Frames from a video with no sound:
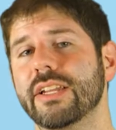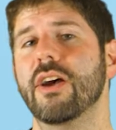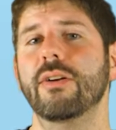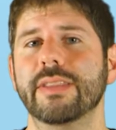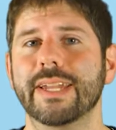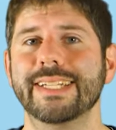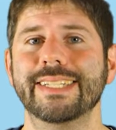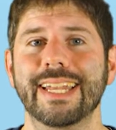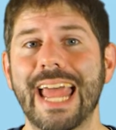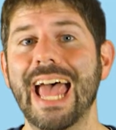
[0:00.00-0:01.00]
Note that I
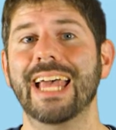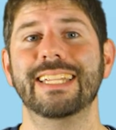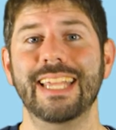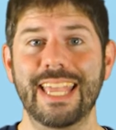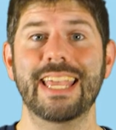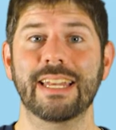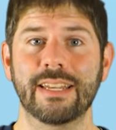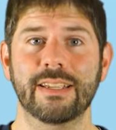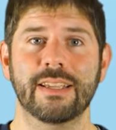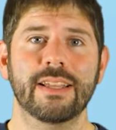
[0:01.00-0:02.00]
said add
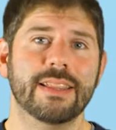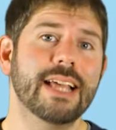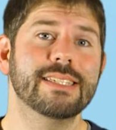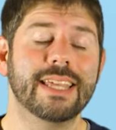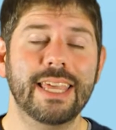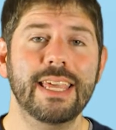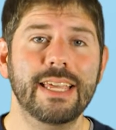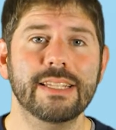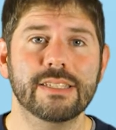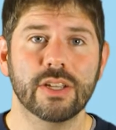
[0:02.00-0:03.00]
in. That's the
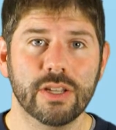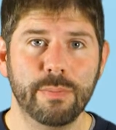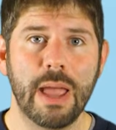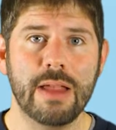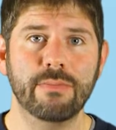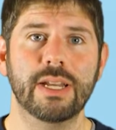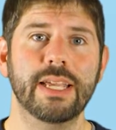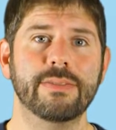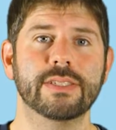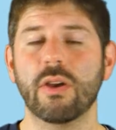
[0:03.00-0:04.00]
key to good pain
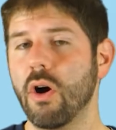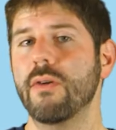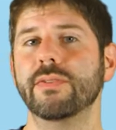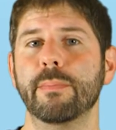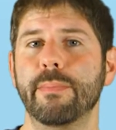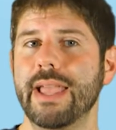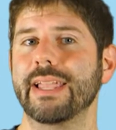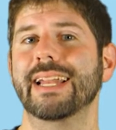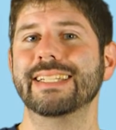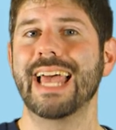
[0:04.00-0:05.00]
relief, so often
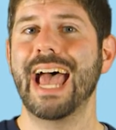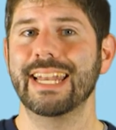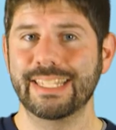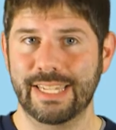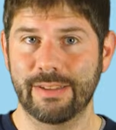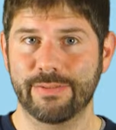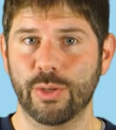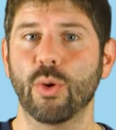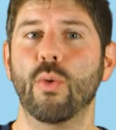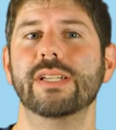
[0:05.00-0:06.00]
painkillers are additive.
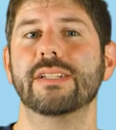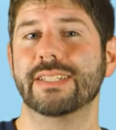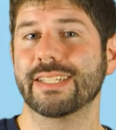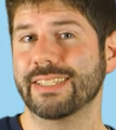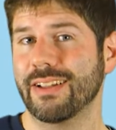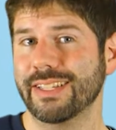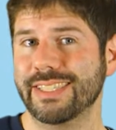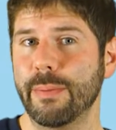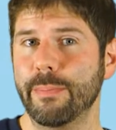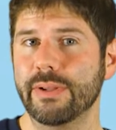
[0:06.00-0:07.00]
You always look to start
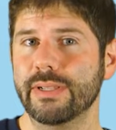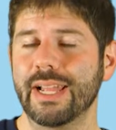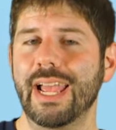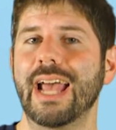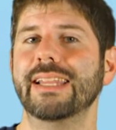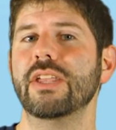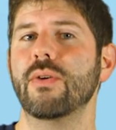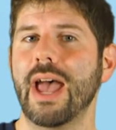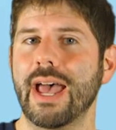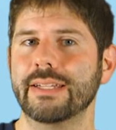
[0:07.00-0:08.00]
simple and then
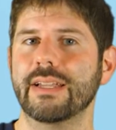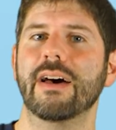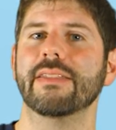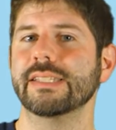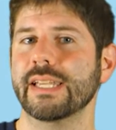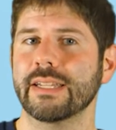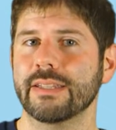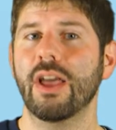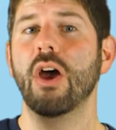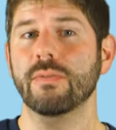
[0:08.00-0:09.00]
you add others in
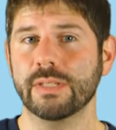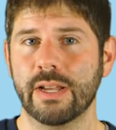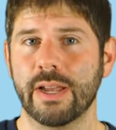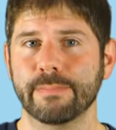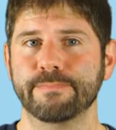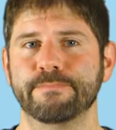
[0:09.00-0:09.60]
over time.